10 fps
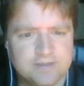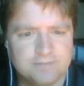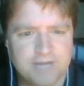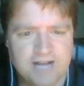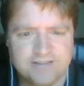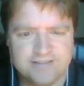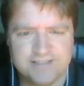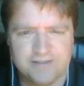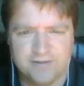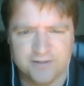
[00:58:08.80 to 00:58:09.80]
policy
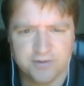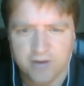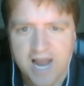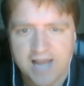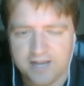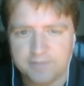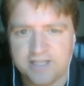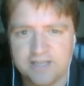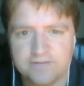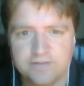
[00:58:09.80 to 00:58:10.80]
on crack. I mean,
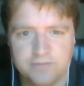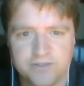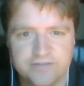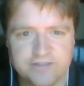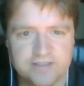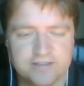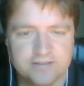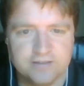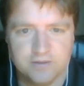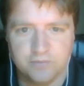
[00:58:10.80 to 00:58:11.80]
even Wilson
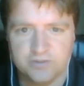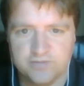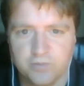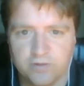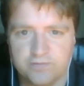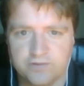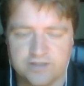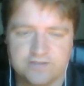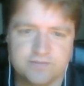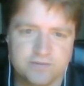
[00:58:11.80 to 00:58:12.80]
was more for a
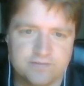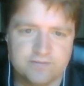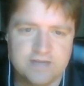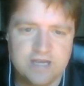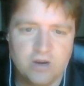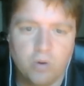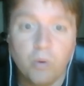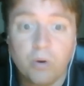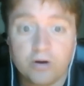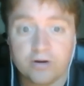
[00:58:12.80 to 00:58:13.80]
sort of
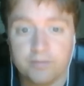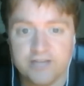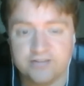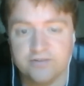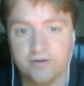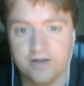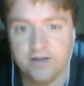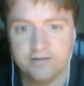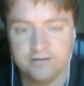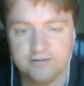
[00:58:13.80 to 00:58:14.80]
order based
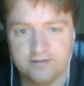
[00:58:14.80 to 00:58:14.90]
on